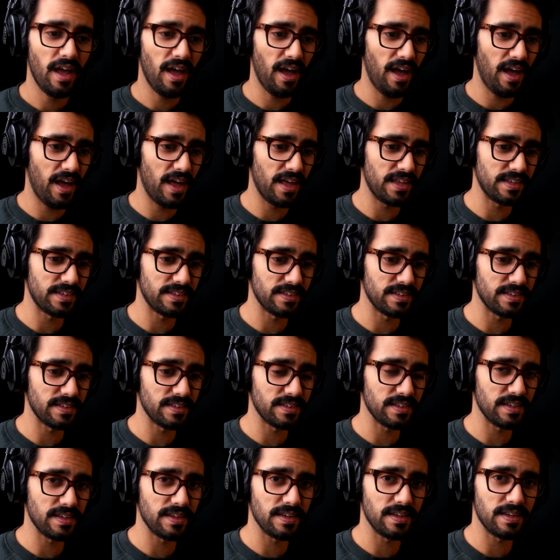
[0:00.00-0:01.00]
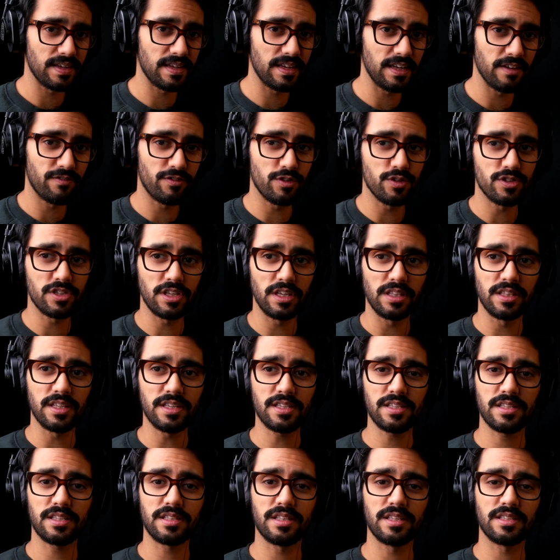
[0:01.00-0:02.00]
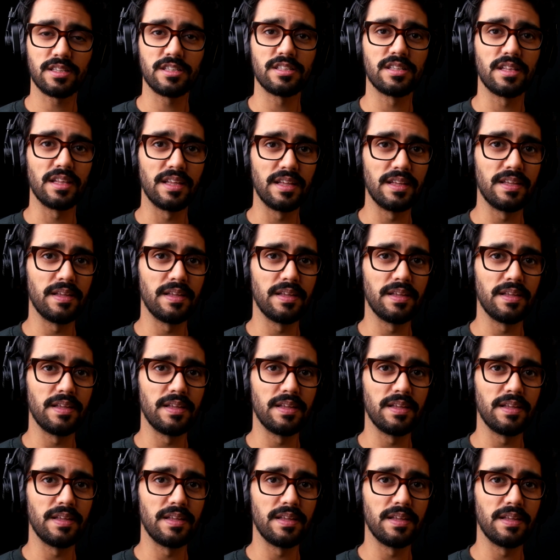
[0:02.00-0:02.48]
And if you see this is